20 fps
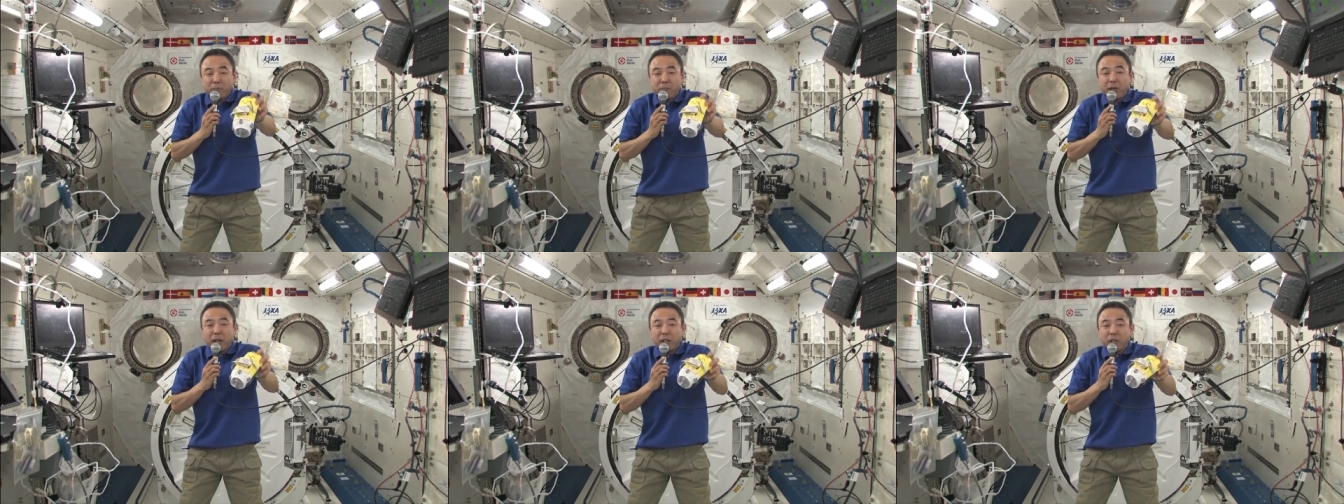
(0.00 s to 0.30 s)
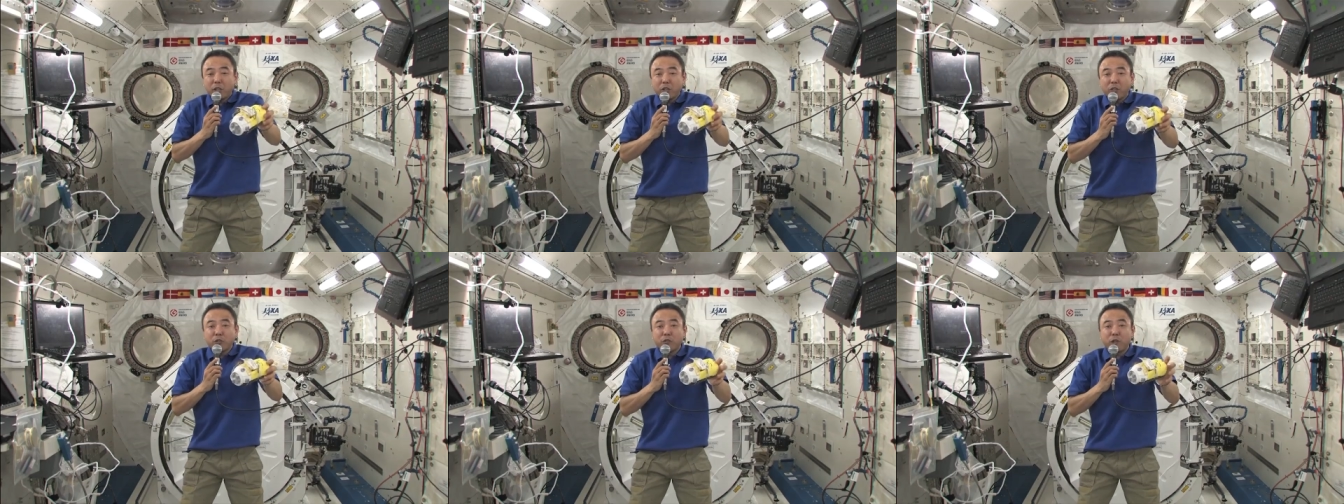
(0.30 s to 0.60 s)

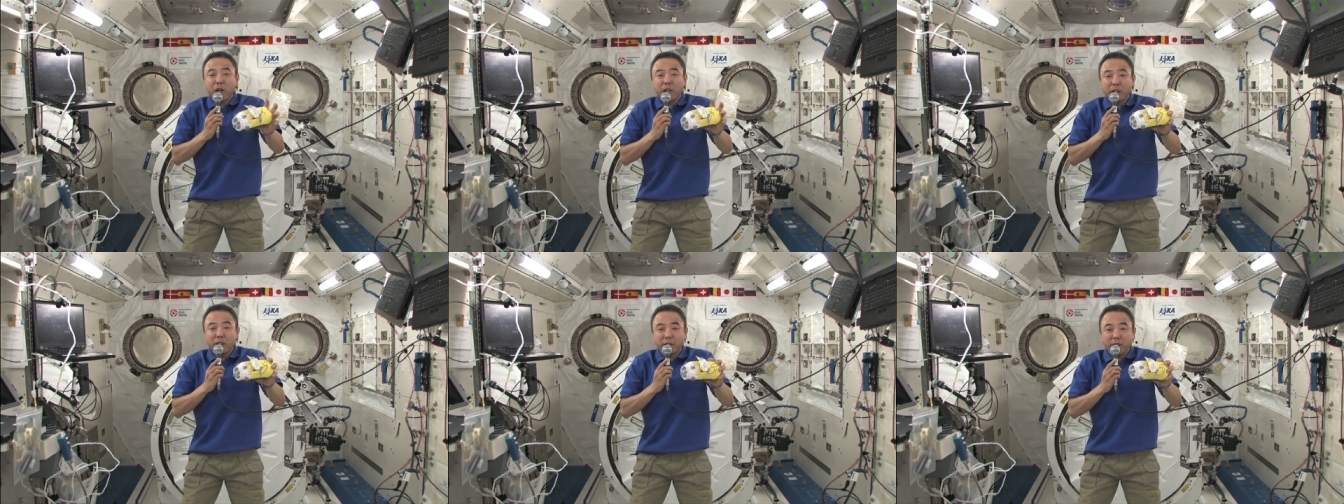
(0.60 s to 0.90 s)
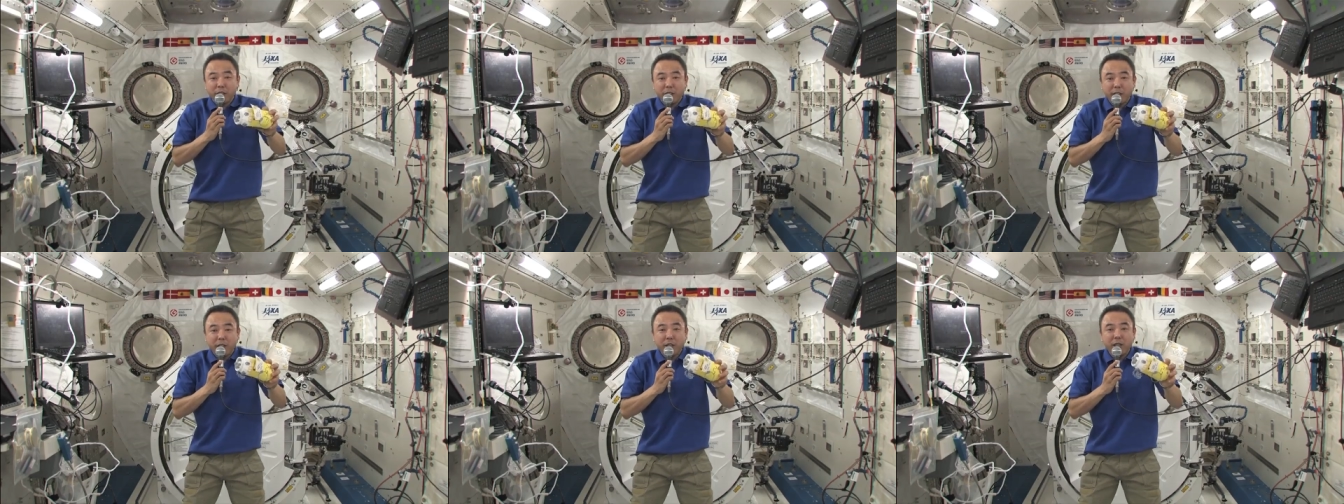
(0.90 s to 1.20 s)
better
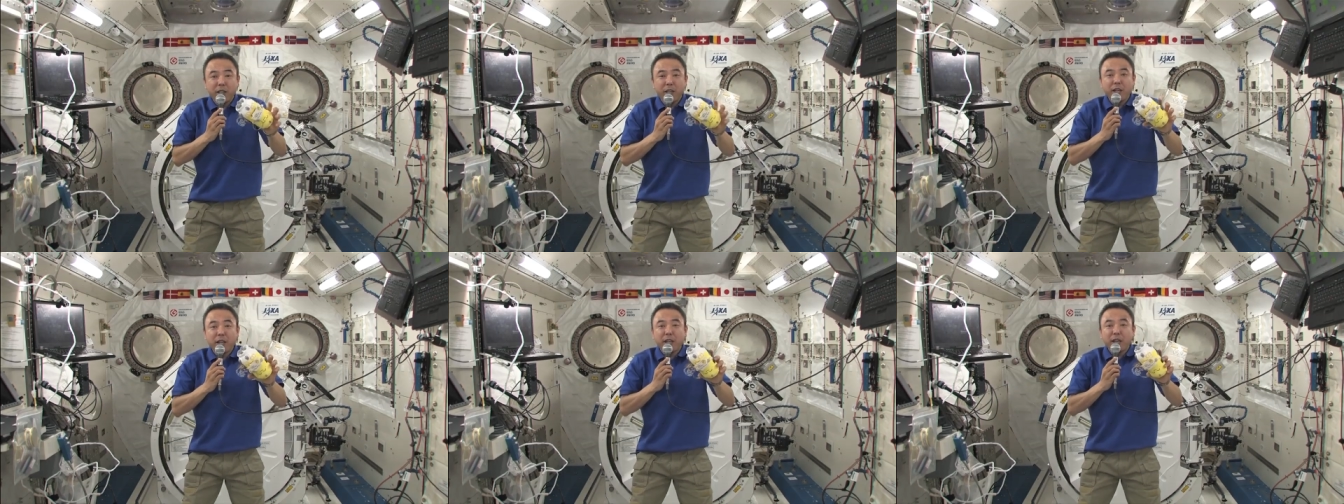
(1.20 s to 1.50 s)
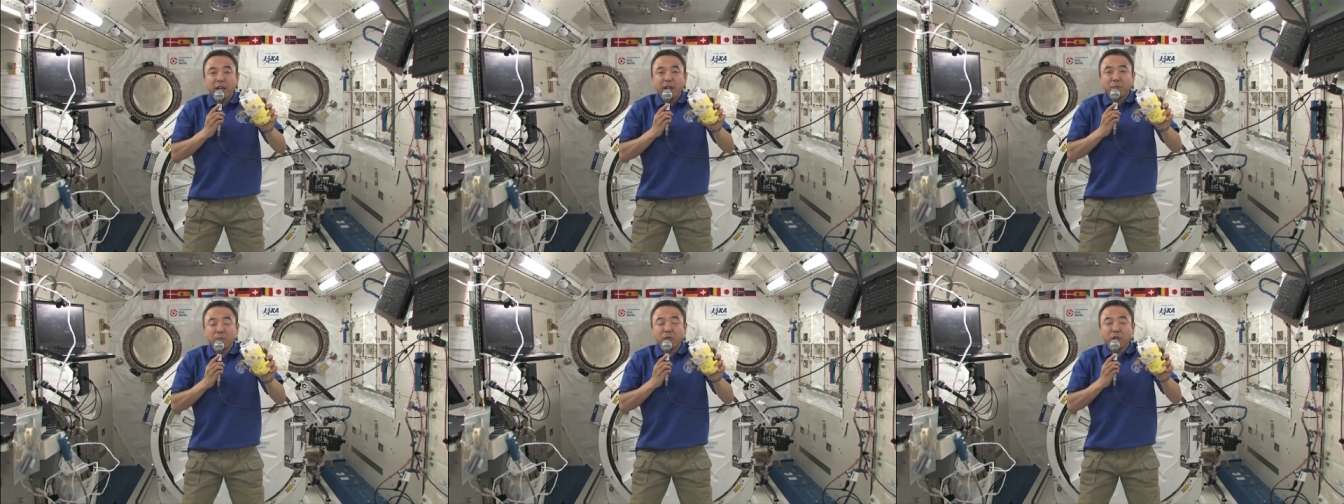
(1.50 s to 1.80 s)
quality
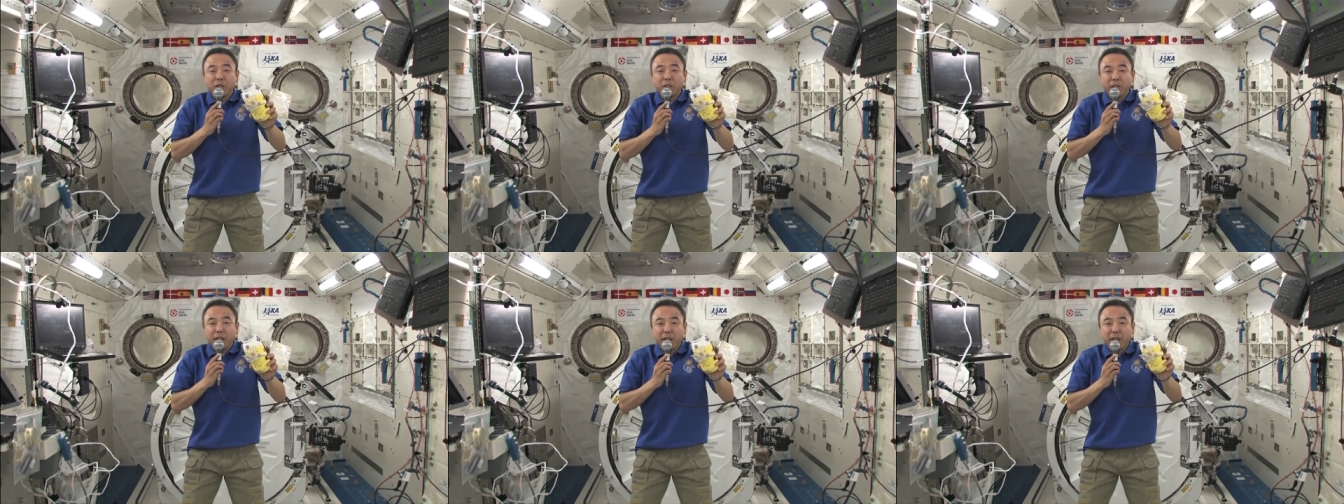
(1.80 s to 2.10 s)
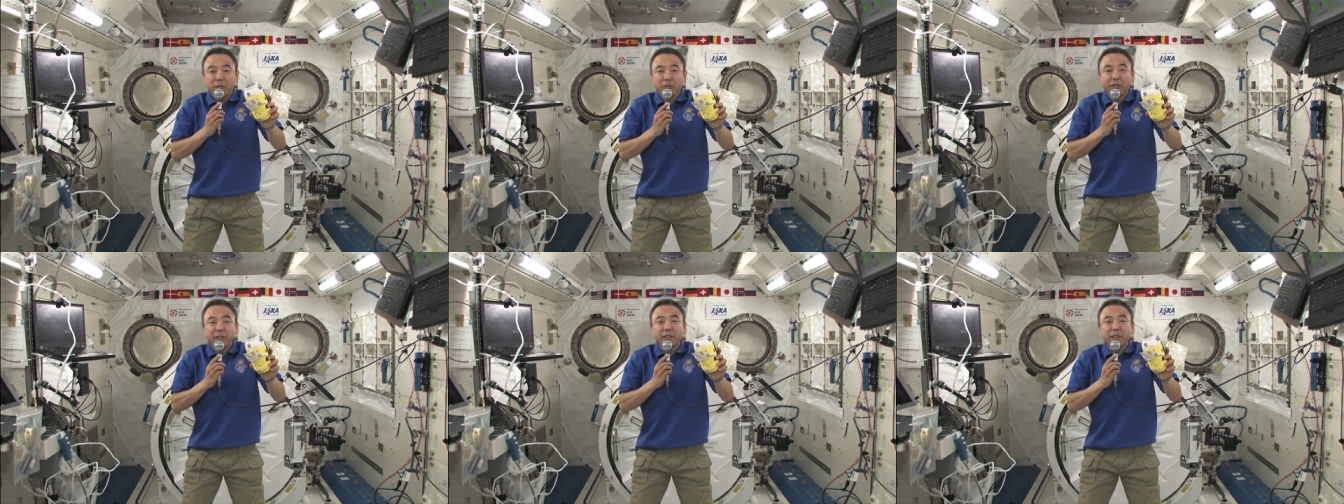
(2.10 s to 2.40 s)

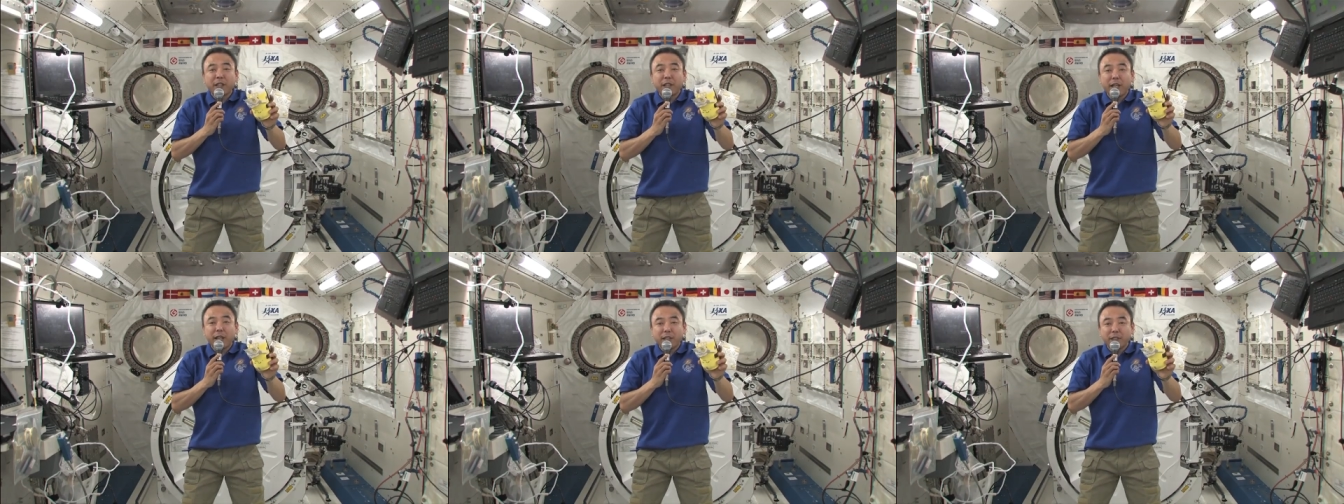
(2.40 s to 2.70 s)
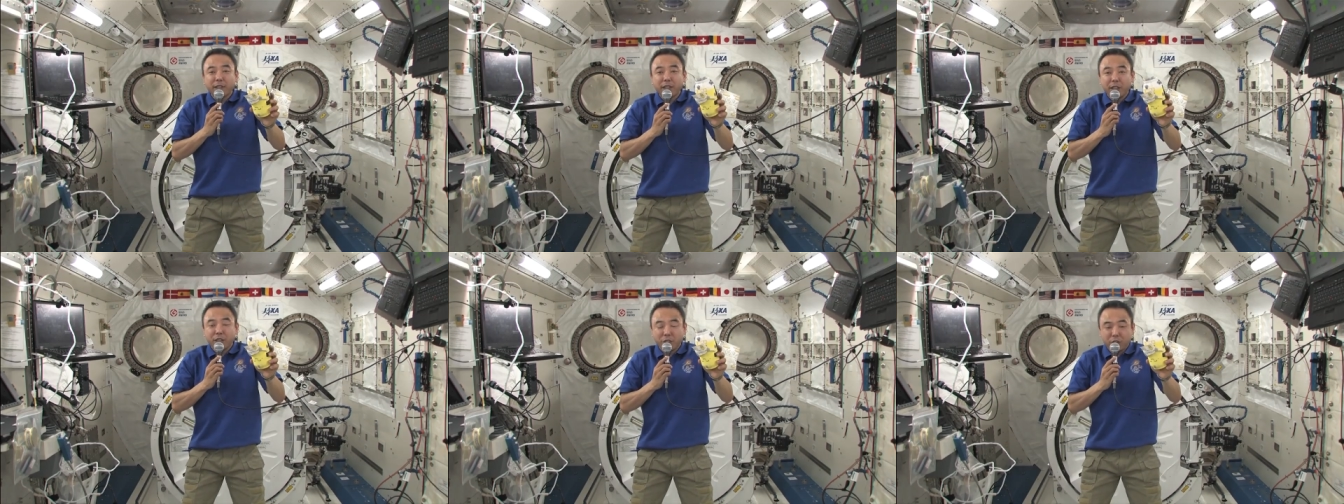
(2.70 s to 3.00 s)
protein
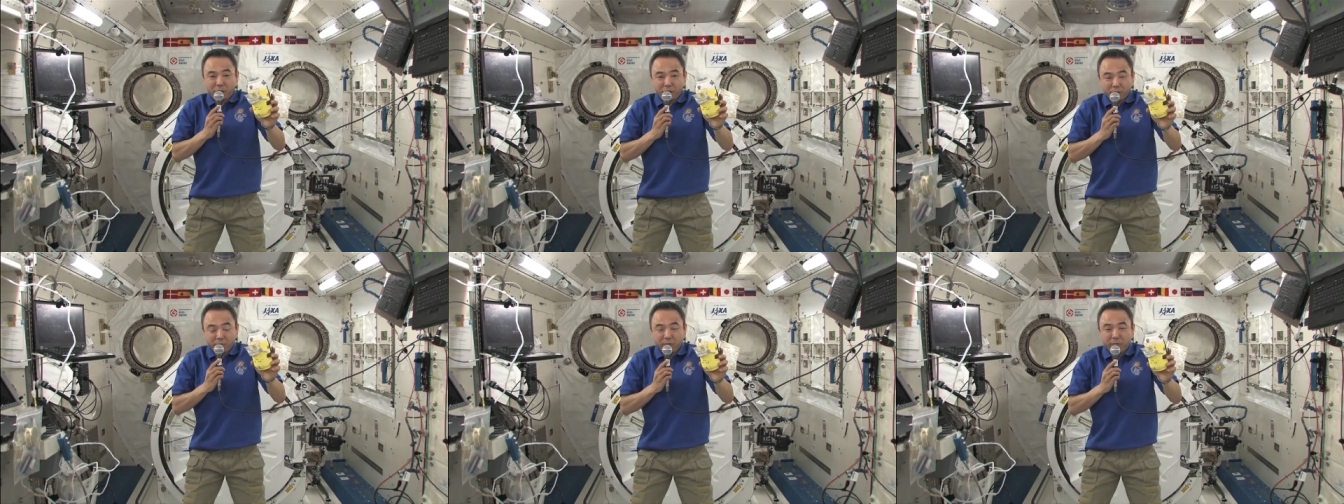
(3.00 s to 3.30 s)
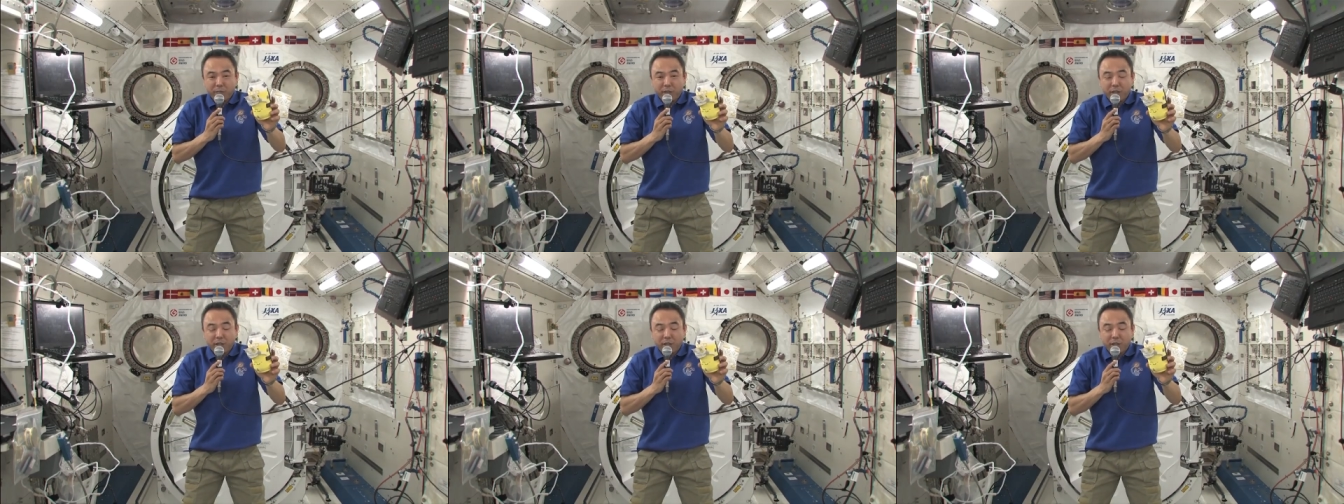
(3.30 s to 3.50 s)
crystallization.